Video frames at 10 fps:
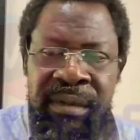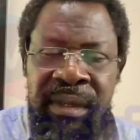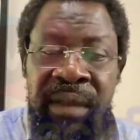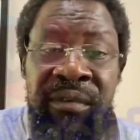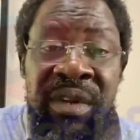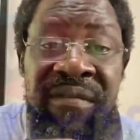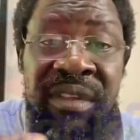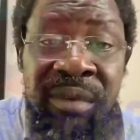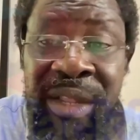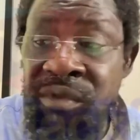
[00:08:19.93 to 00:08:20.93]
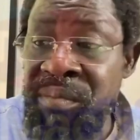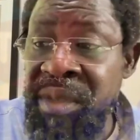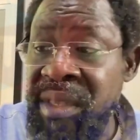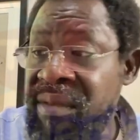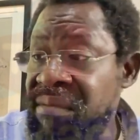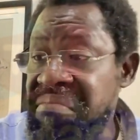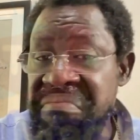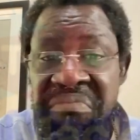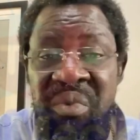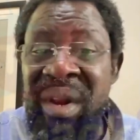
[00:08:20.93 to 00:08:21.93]
Even if it were to be
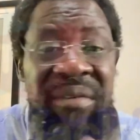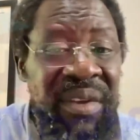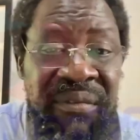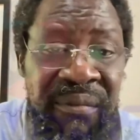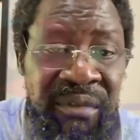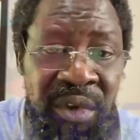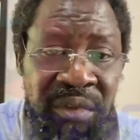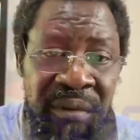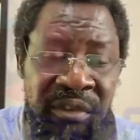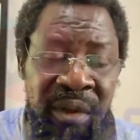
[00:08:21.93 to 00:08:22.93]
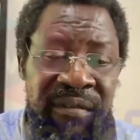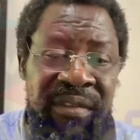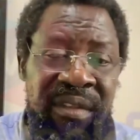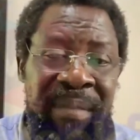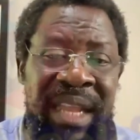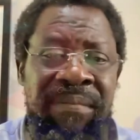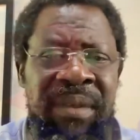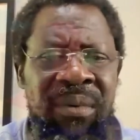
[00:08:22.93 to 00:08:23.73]
whatever sort of surface it might be,